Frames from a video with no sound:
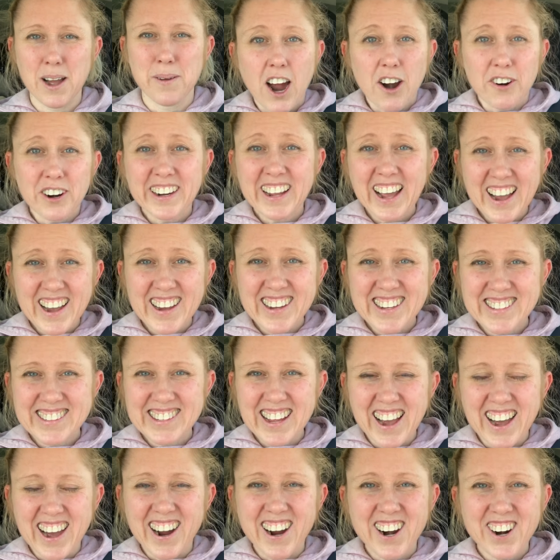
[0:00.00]
All right
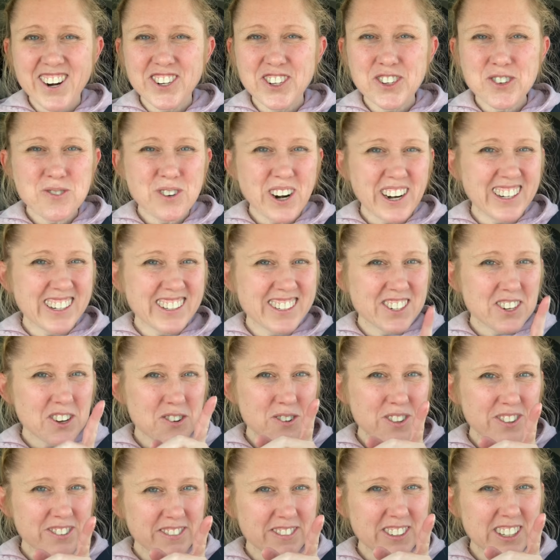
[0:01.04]
guys, are you ready to
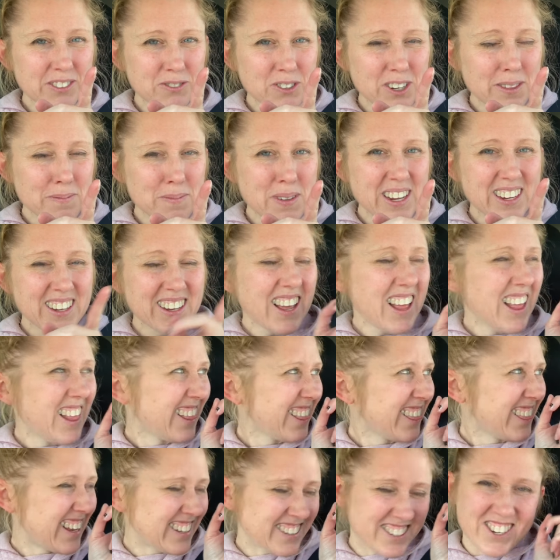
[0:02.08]
go thrifting with me?
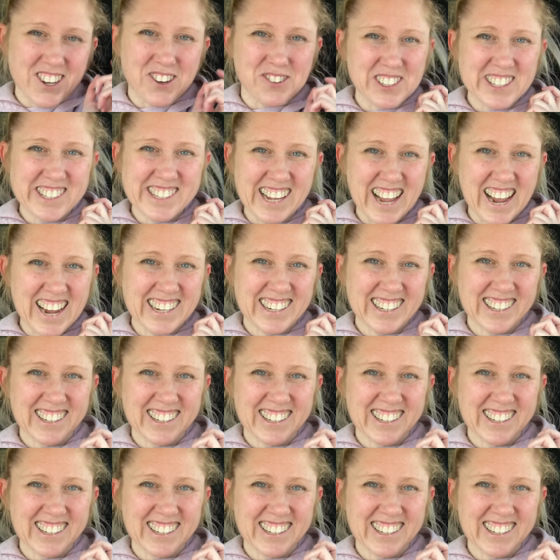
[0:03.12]
Let's go inside.